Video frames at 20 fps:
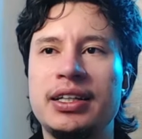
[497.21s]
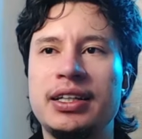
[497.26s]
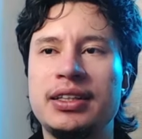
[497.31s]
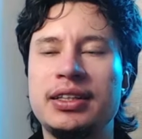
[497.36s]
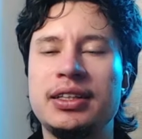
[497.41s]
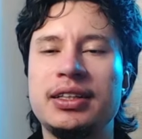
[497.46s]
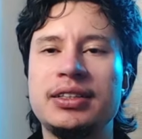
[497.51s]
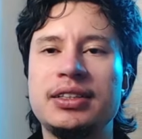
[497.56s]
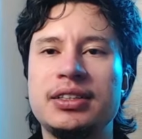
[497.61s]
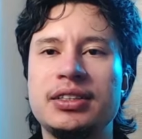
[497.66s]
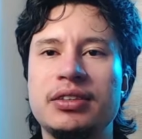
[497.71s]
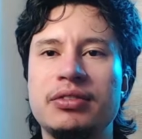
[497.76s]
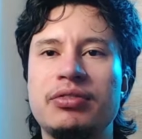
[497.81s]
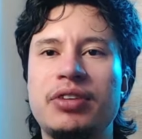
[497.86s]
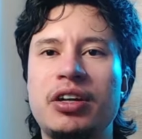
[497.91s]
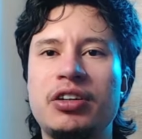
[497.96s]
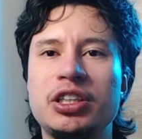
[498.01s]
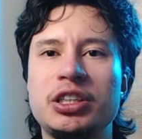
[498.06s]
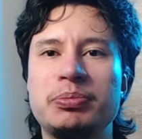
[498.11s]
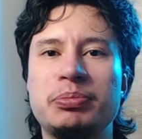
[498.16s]
It, this is a
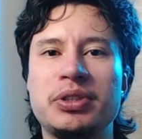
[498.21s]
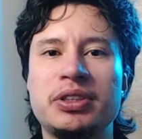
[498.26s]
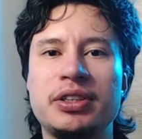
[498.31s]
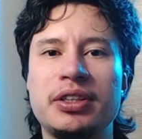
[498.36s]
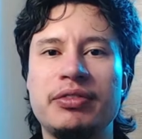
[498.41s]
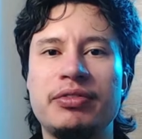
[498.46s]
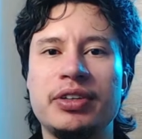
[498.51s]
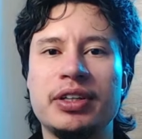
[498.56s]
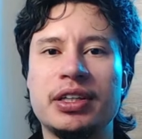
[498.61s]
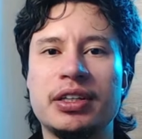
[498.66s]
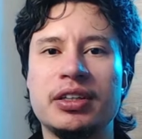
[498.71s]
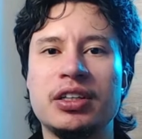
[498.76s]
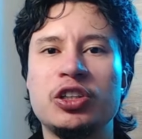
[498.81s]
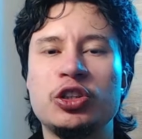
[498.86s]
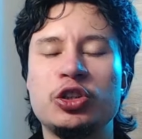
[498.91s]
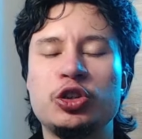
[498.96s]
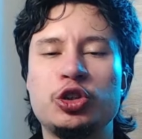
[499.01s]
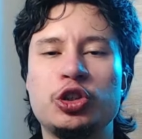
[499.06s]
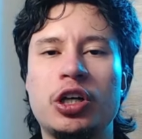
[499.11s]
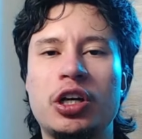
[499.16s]
very specific
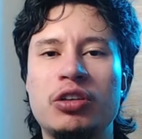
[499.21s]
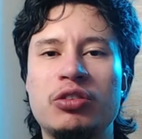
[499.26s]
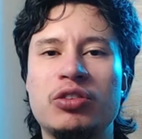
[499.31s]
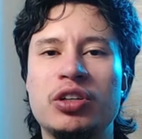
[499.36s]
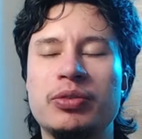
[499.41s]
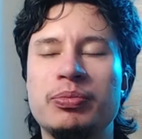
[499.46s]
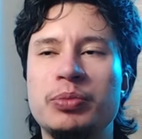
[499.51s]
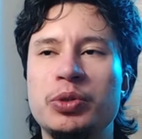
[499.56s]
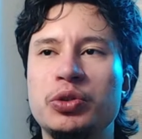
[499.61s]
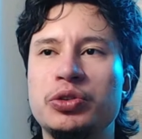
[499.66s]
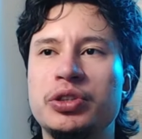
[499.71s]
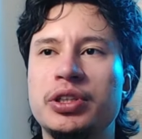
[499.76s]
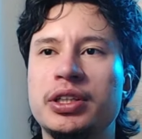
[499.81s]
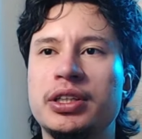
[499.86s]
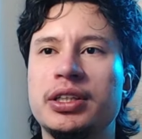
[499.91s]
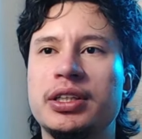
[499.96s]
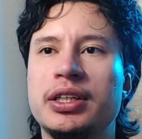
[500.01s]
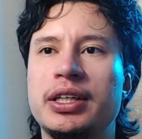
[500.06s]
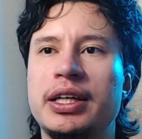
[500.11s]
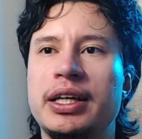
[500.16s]
genre of
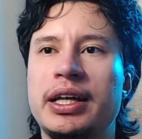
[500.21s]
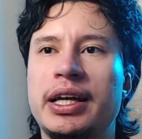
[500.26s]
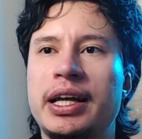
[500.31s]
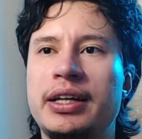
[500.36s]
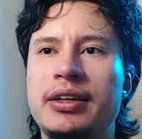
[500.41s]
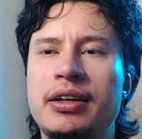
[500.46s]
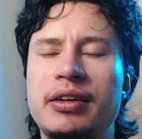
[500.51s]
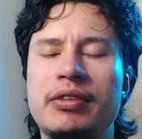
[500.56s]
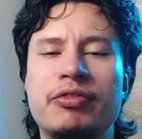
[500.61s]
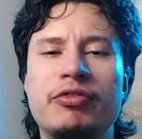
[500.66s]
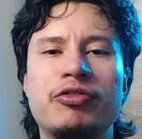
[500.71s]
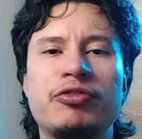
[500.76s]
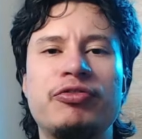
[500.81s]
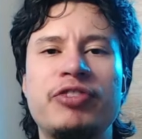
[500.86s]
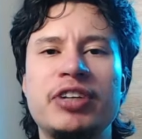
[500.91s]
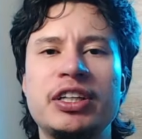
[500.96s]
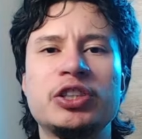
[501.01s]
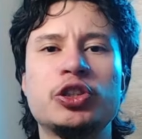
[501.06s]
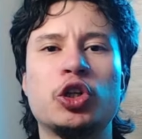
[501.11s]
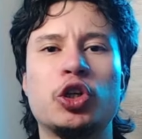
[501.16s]
music and it
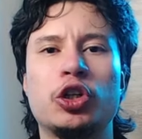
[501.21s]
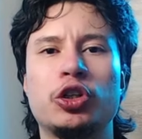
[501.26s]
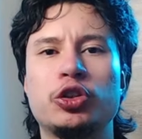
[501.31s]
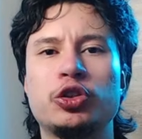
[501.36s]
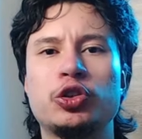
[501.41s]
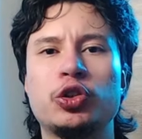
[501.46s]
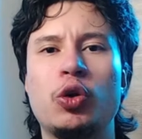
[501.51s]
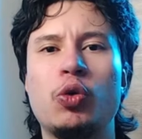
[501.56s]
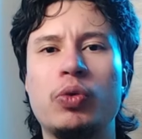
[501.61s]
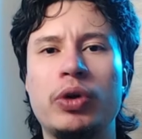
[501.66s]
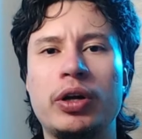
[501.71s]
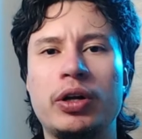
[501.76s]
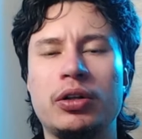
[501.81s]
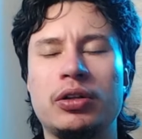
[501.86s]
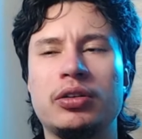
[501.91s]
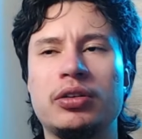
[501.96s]
fits her so well